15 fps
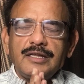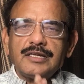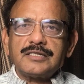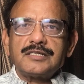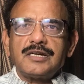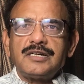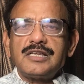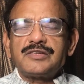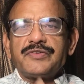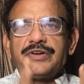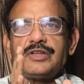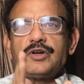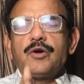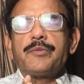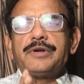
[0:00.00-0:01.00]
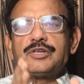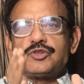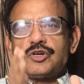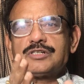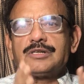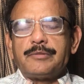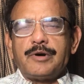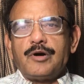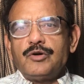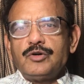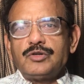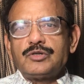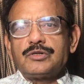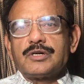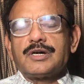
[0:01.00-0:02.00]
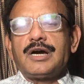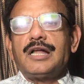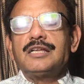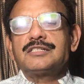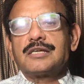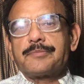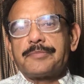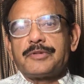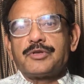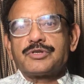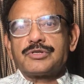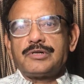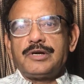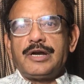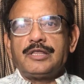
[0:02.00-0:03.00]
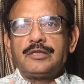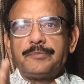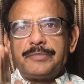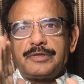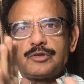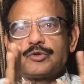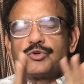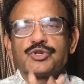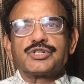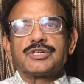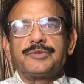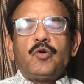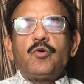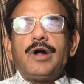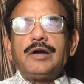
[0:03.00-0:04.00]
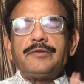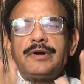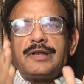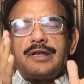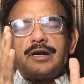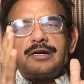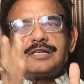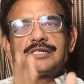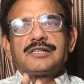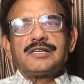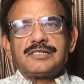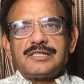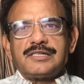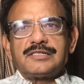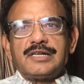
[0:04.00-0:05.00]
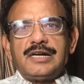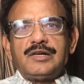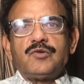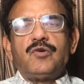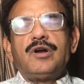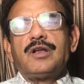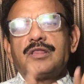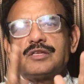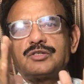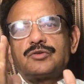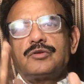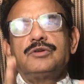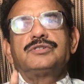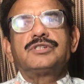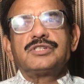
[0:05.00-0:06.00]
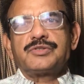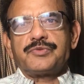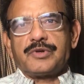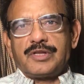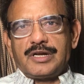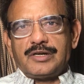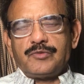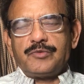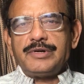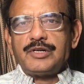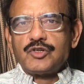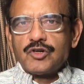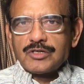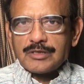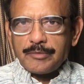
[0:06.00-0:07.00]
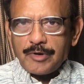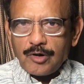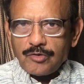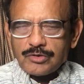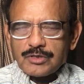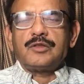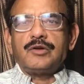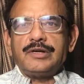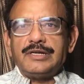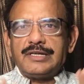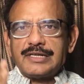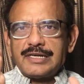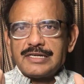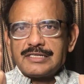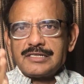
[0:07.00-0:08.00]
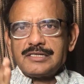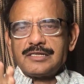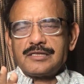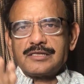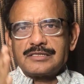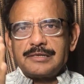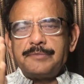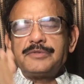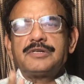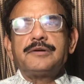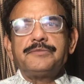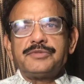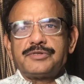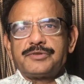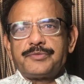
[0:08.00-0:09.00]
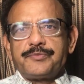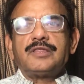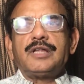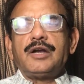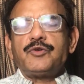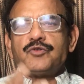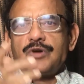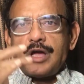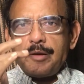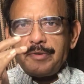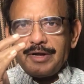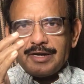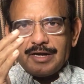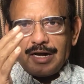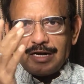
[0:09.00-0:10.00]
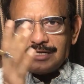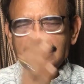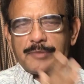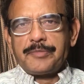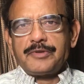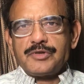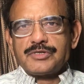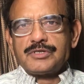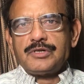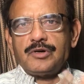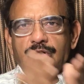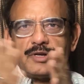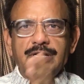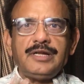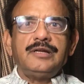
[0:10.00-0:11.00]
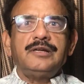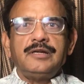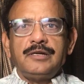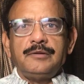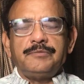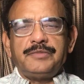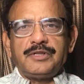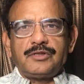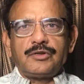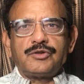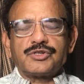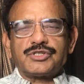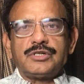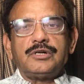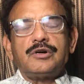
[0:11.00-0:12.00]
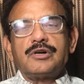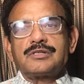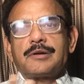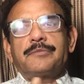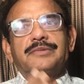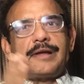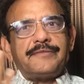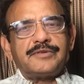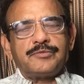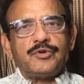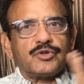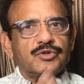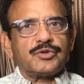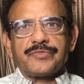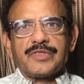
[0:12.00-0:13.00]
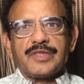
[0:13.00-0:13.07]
yesterday's video, we talked about Kalasarpa dosha and the Pitru dosha. What we did not discuss is that what are the solutions for that. We talked about the indications and the symptoms that you have a Kalasarpa dosha or a Pitru dosha or sometimes both.